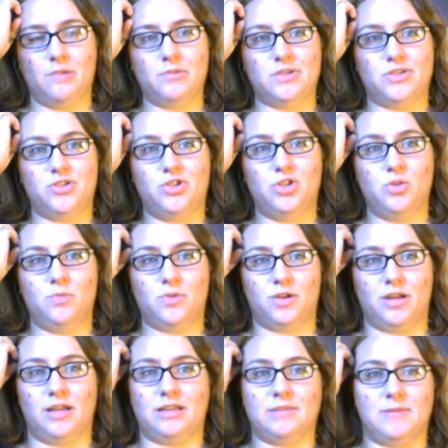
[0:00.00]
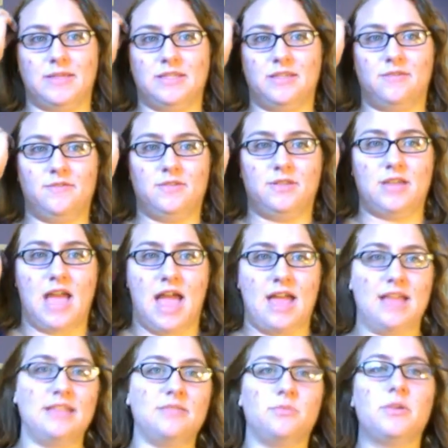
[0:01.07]
But it was super expensive.
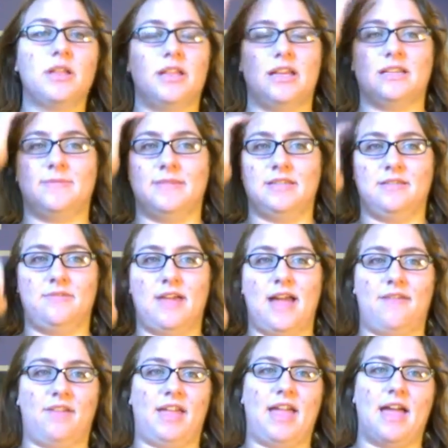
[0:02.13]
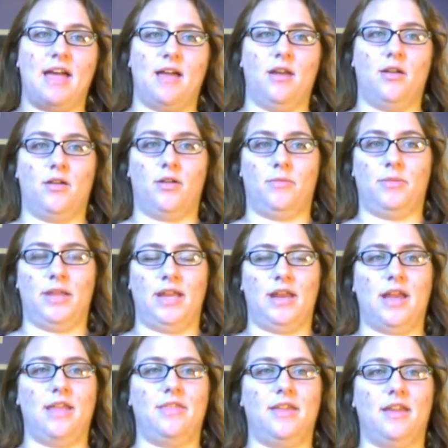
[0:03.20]
It's really expensive to have a cat on
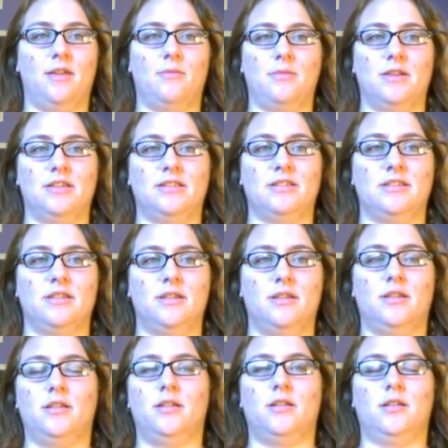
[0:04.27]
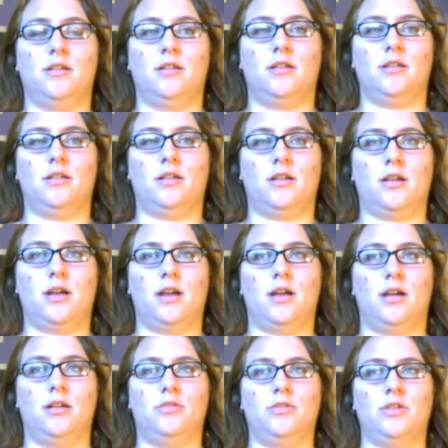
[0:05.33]
a plane. I think it was
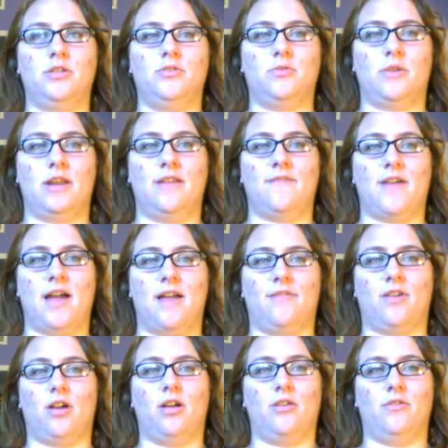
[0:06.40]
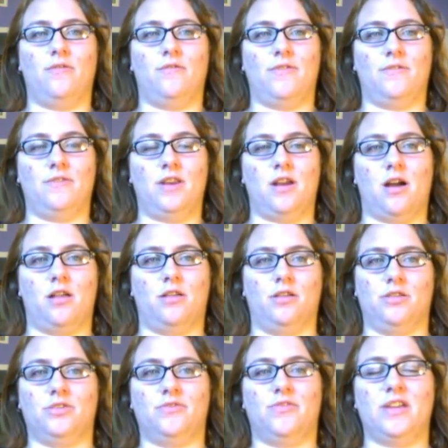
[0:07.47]
$125 or
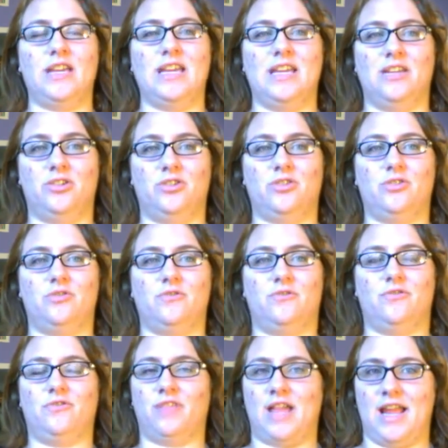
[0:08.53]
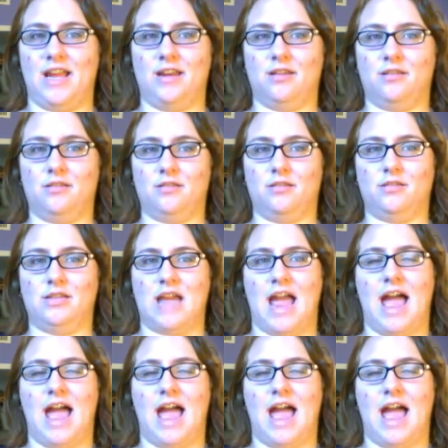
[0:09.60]
$150 for each flight